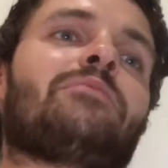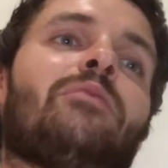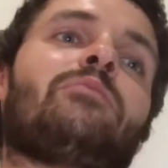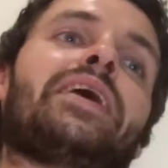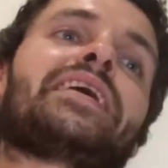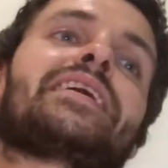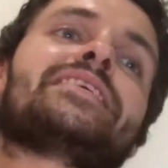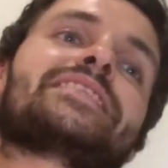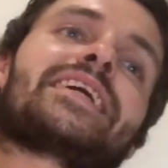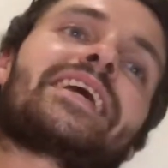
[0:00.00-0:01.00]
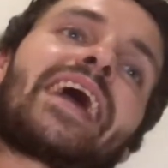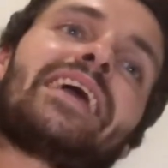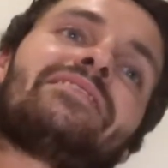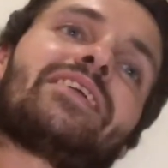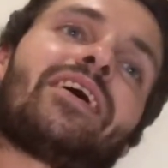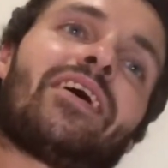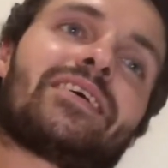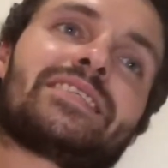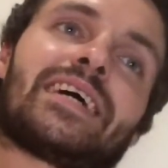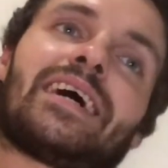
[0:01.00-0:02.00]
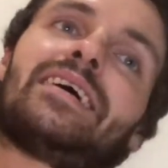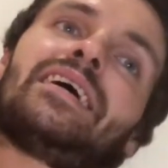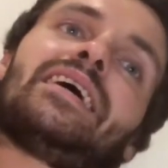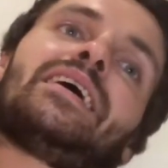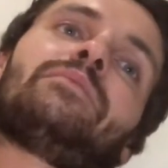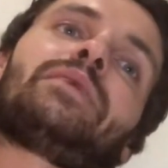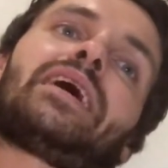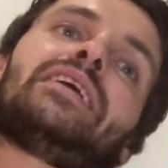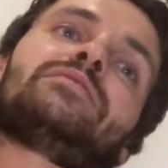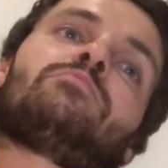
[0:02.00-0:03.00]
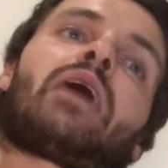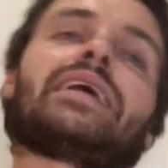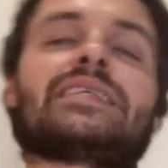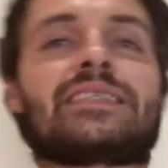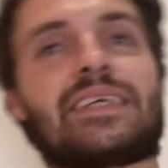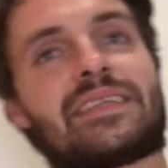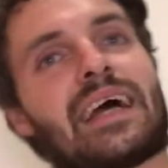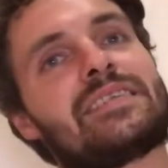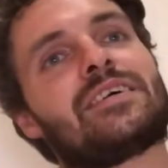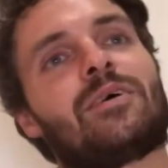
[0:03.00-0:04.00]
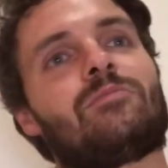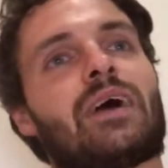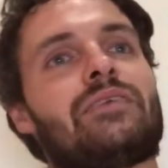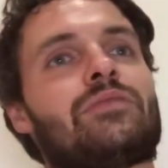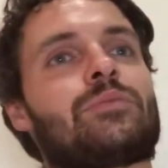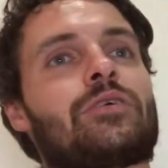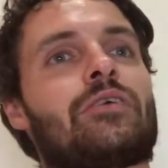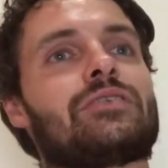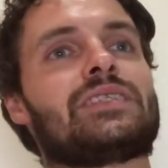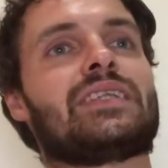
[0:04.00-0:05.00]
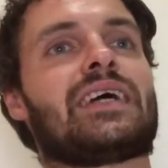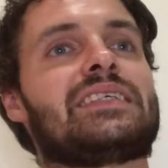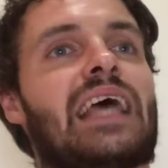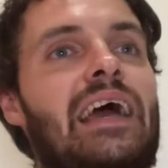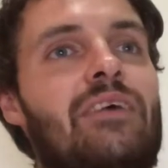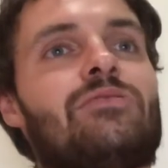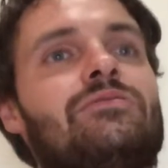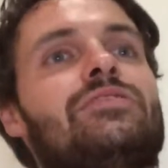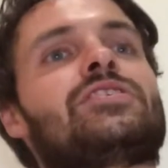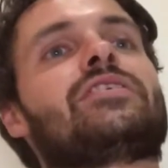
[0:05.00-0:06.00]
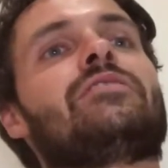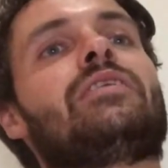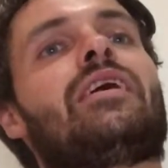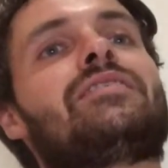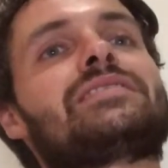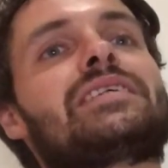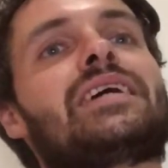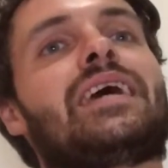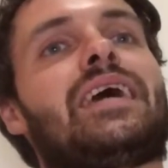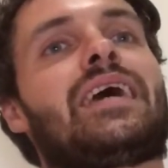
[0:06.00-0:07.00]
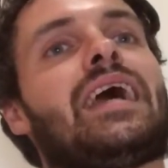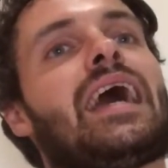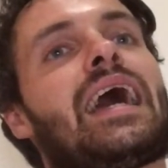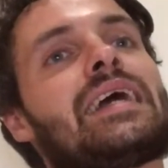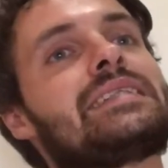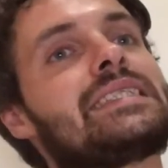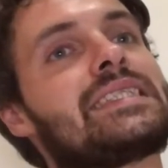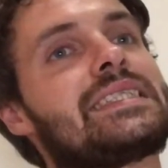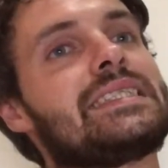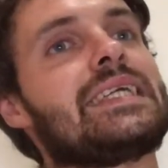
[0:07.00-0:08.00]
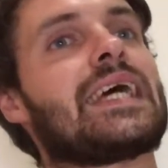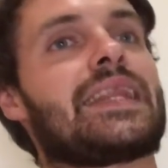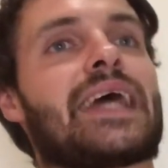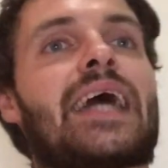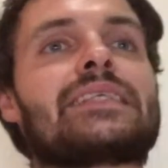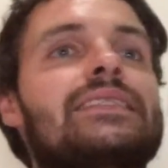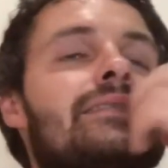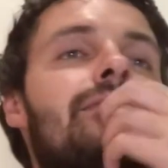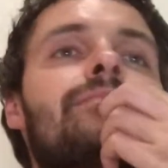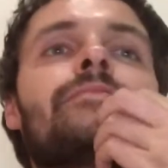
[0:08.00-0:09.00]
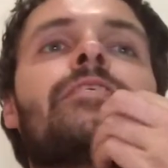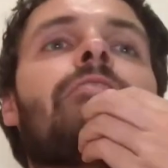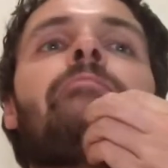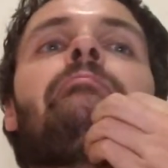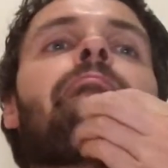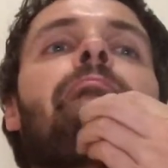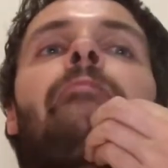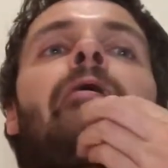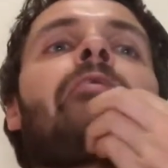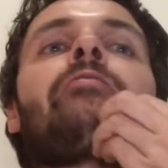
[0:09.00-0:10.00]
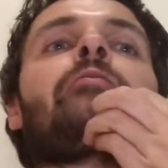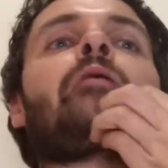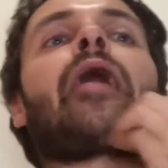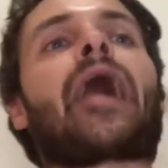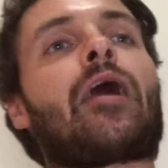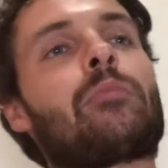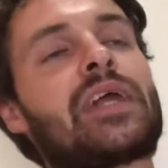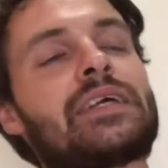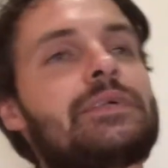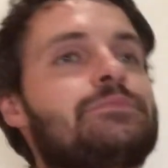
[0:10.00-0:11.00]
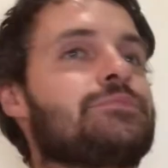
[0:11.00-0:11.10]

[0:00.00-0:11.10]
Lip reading: 1 week and it's going to get even hotter. But he's wasted that top waiver priority that he's held for so long. And, yeah, that's, you know, we got to think about how many